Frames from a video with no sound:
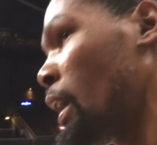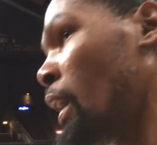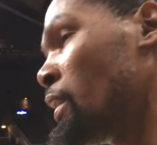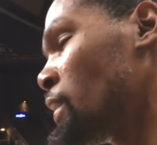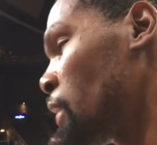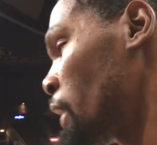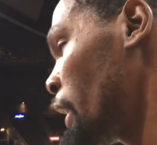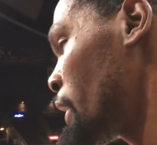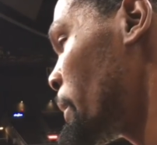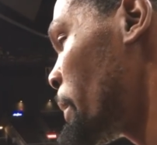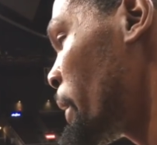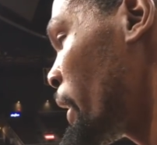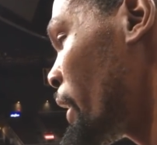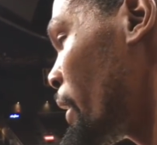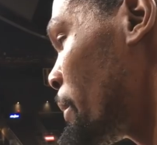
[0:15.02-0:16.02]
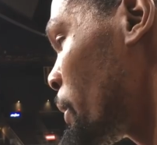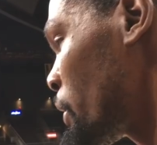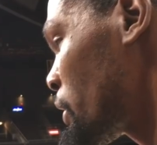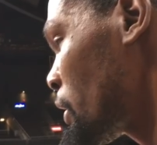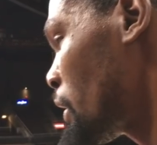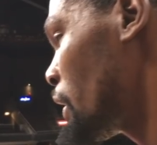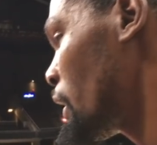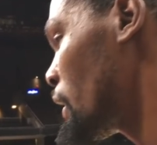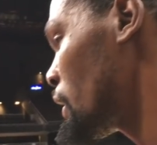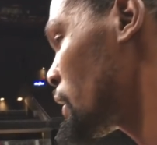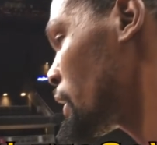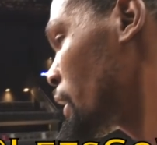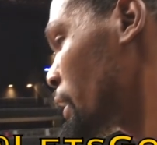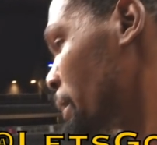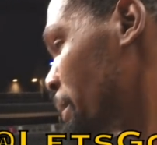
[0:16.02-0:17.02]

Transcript: I just look at the player more so than anything.